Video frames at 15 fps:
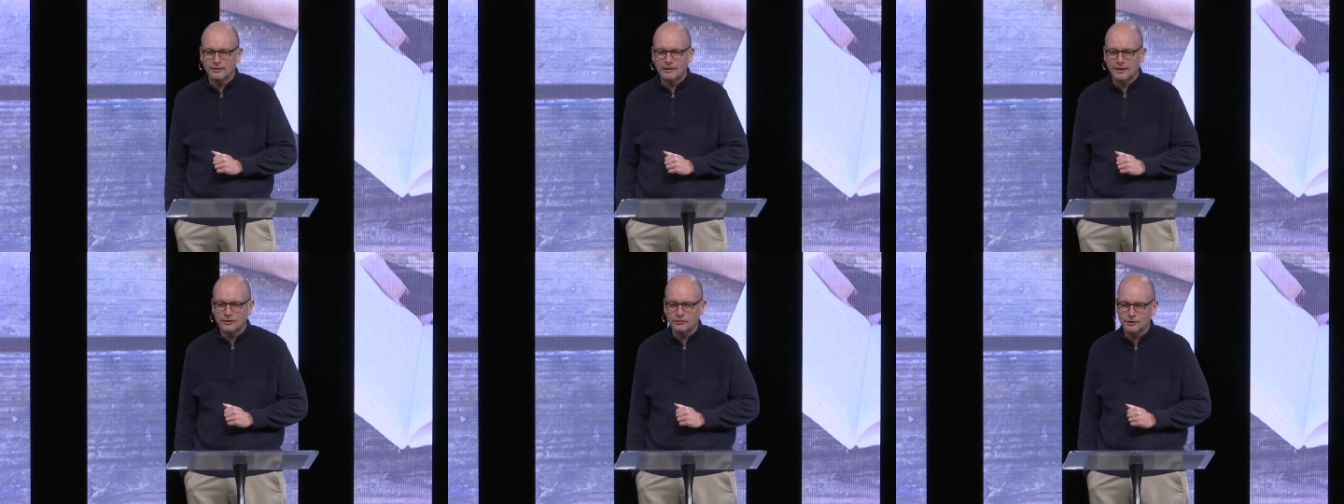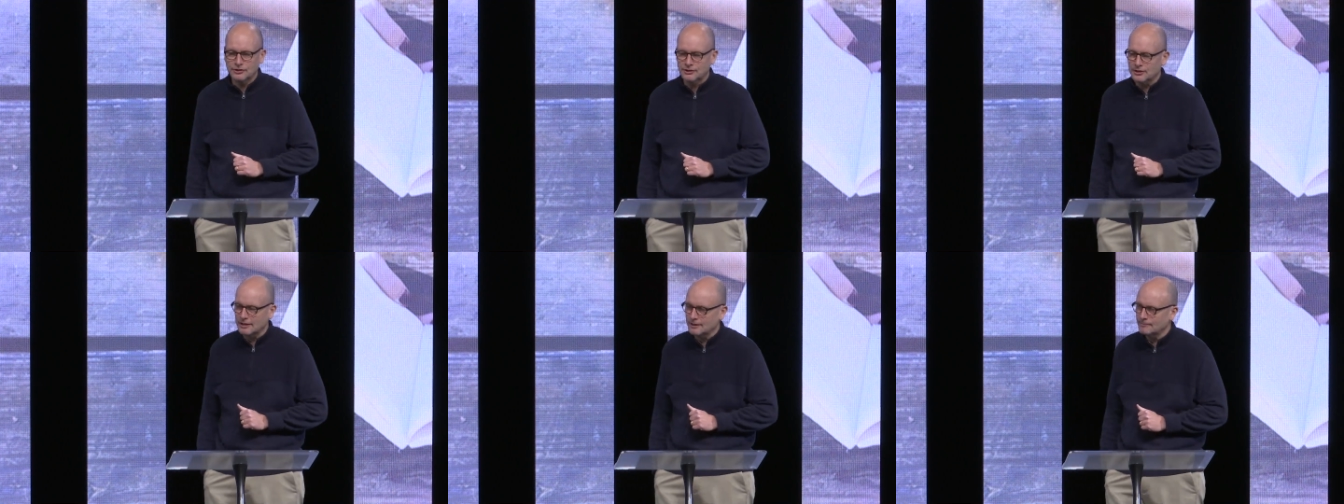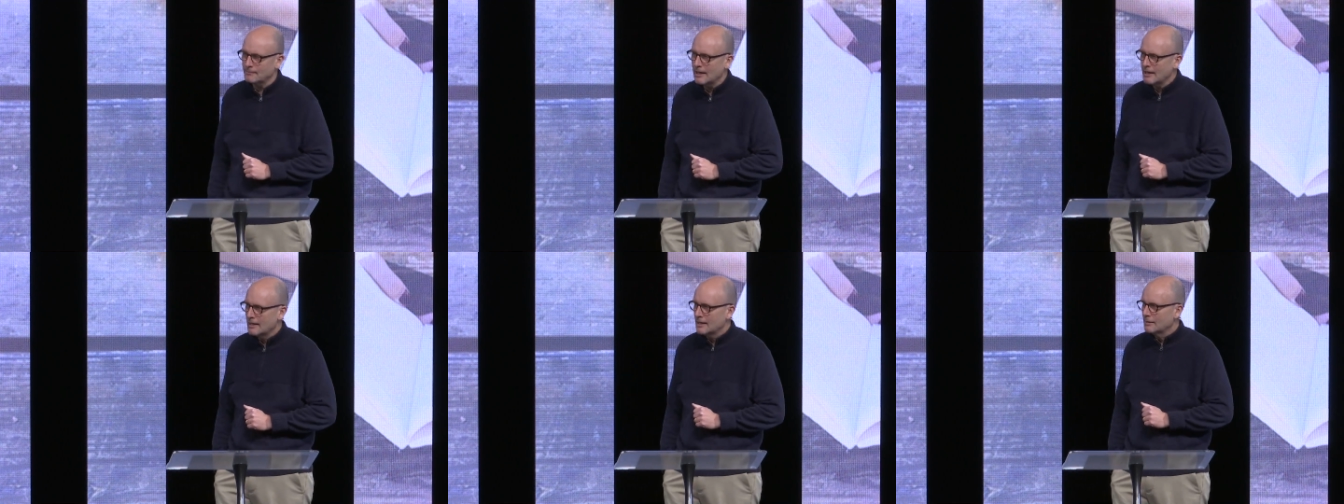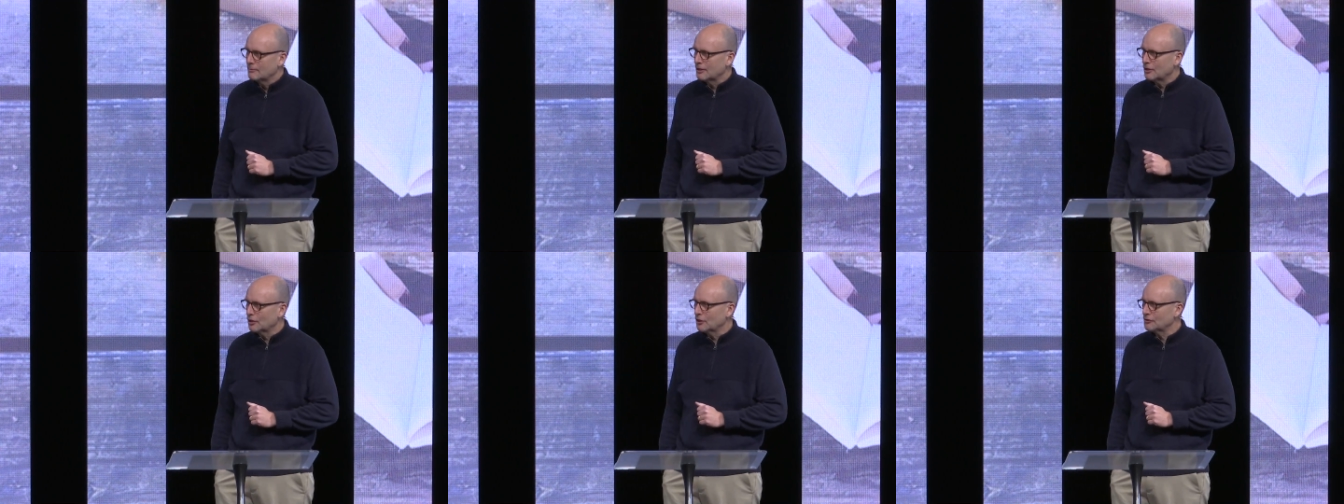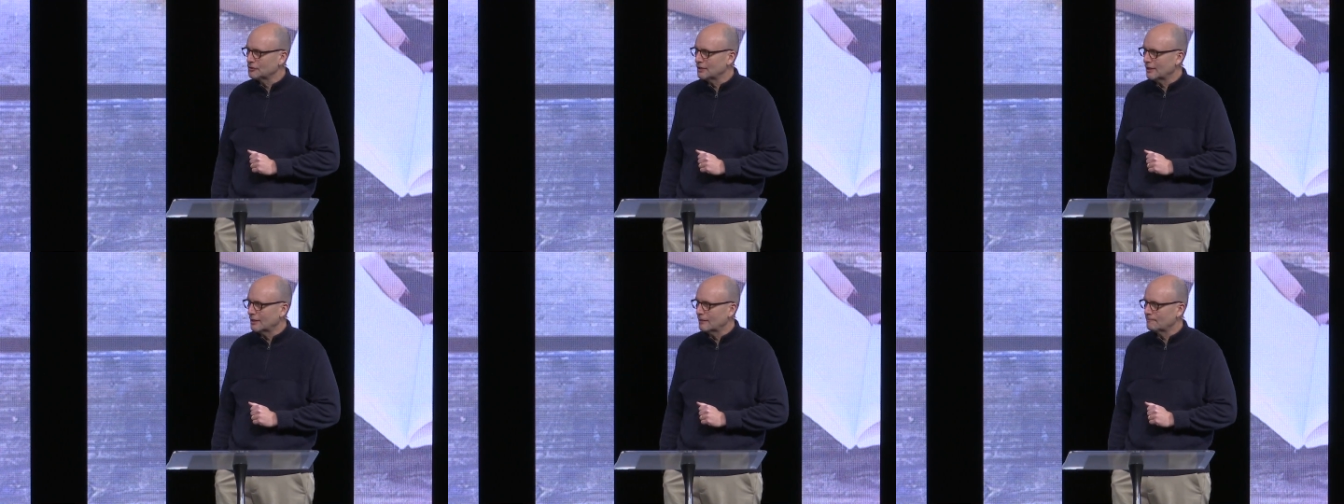interesting because
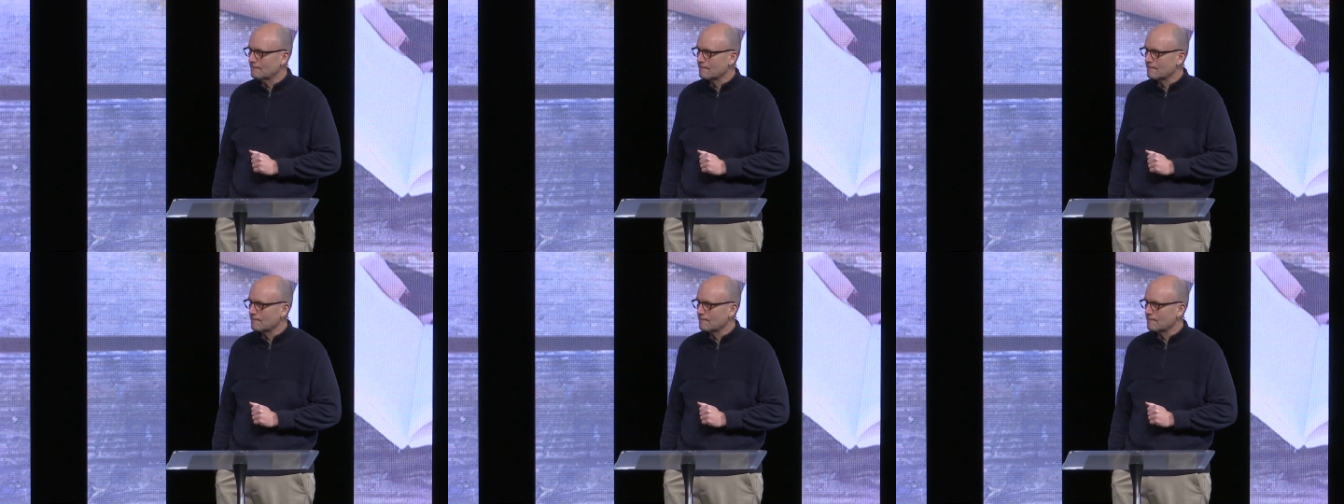uh,